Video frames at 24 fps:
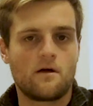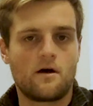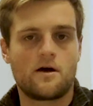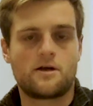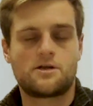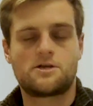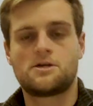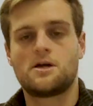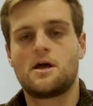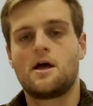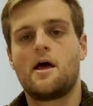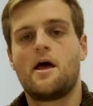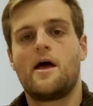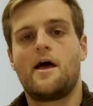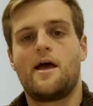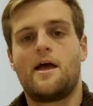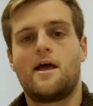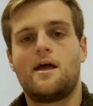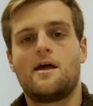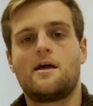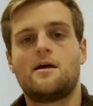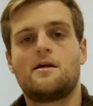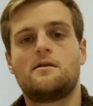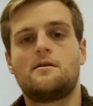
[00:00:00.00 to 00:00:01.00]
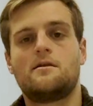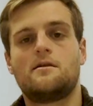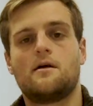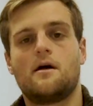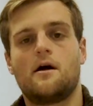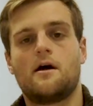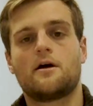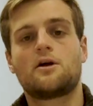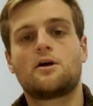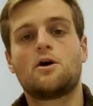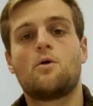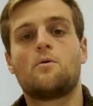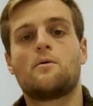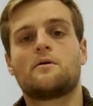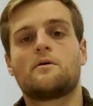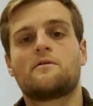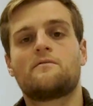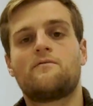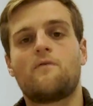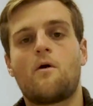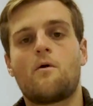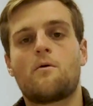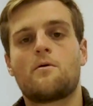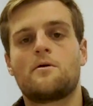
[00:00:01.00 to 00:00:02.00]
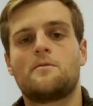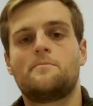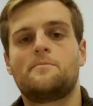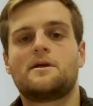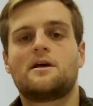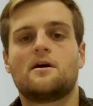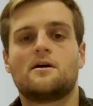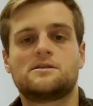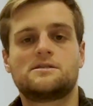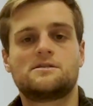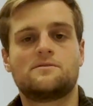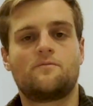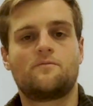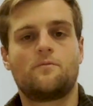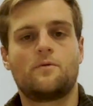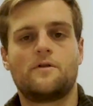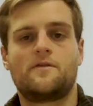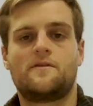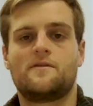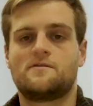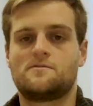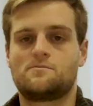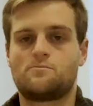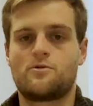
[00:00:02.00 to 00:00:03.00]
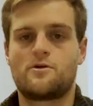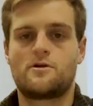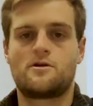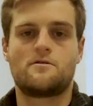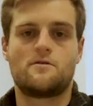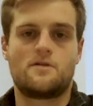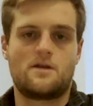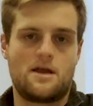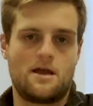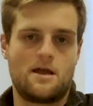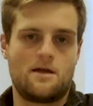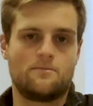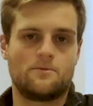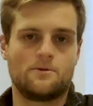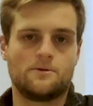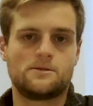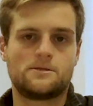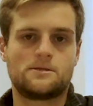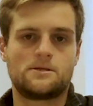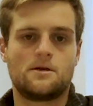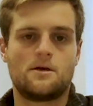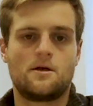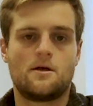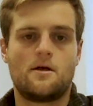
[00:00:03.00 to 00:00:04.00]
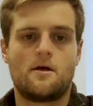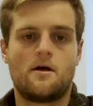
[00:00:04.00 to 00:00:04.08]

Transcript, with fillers: launch and uh, going forward because of what this printer enables.